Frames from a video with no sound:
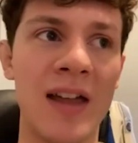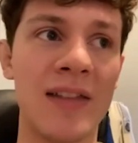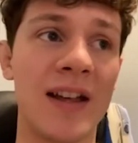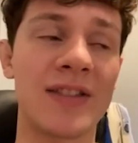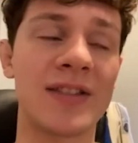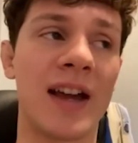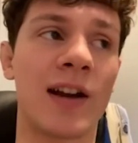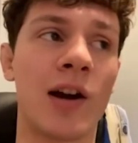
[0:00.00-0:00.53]

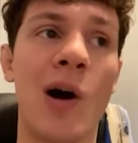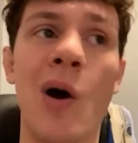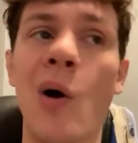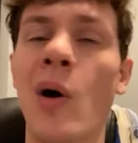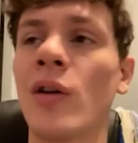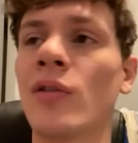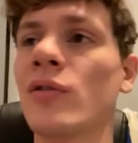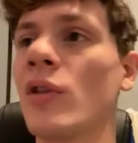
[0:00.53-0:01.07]
That's like, oh,
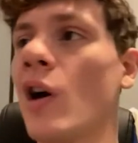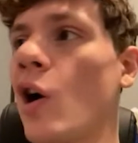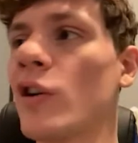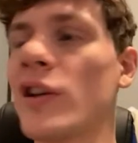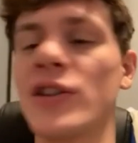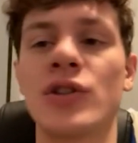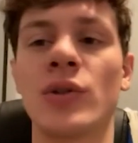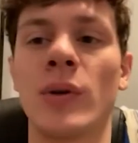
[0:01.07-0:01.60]
I'll, I'll
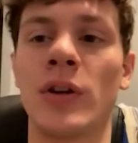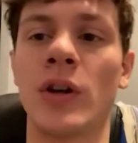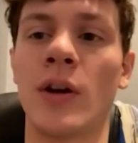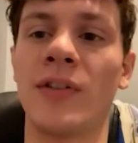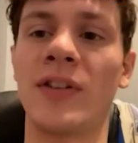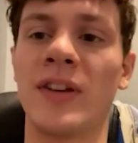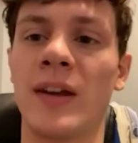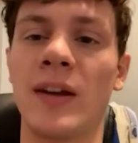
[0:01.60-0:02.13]
get you in U F
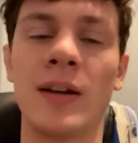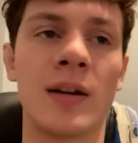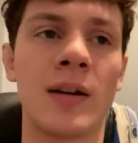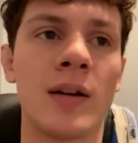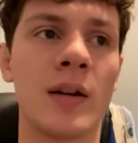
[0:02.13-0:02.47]
C.